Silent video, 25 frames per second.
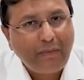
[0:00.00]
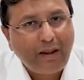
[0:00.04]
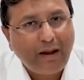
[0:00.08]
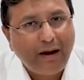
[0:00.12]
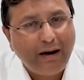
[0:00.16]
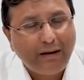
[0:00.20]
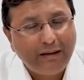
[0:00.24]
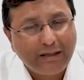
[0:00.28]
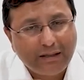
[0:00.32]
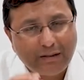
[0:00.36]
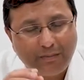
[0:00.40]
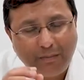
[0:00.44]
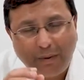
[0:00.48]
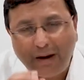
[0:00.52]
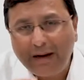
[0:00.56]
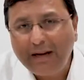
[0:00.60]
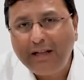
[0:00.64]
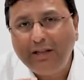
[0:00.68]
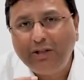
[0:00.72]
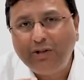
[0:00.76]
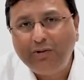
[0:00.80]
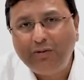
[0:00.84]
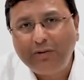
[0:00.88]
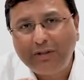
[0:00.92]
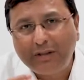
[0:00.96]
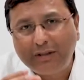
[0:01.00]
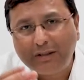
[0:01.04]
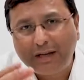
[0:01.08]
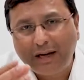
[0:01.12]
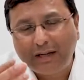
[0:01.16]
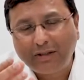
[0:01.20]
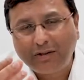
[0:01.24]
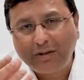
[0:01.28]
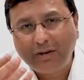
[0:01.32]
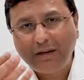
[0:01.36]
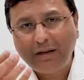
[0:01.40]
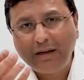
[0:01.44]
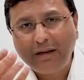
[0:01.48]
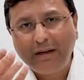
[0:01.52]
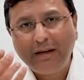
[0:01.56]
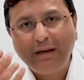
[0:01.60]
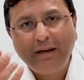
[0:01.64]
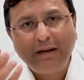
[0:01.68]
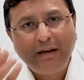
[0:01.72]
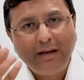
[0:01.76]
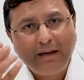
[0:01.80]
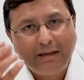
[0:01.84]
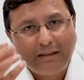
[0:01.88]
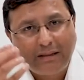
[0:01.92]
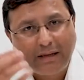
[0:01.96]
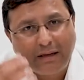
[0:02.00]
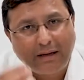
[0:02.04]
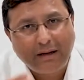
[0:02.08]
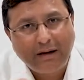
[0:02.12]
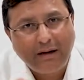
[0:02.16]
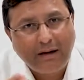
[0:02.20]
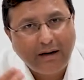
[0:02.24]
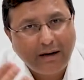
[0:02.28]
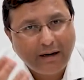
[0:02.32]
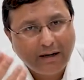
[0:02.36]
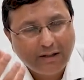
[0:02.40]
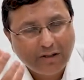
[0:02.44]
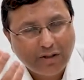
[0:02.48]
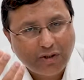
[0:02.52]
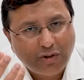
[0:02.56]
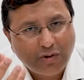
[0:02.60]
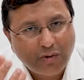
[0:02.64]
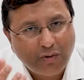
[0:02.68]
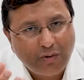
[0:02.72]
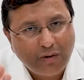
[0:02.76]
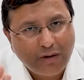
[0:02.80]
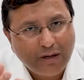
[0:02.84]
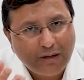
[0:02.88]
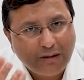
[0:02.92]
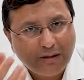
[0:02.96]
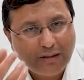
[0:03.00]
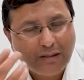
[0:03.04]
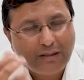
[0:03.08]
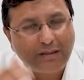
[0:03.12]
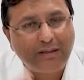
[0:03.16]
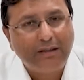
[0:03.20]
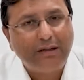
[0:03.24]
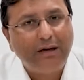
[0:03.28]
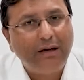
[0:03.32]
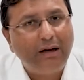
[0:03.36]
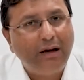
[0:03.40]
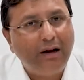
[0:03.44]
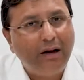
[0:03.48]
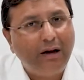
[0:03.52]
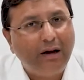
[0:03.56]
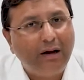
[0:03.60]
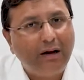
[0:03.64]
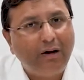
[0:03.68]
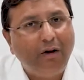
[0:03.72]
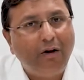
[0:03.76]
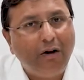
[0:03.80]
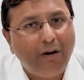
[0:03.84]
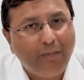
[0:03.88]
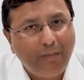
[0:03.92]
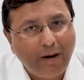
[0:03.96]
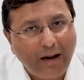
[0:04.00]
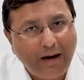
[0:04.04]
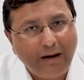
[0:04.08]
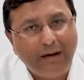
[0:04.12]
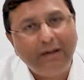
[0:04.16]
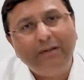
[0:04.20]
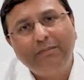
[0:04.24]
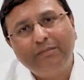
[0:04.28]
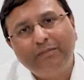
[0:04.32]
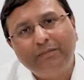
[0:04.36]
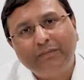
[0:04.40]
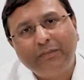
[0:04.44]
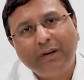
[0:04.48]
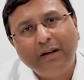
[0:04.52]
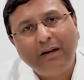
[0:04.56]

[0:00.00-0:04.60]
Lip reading: And this bile juice is actually secreted and stored in this gallbladder.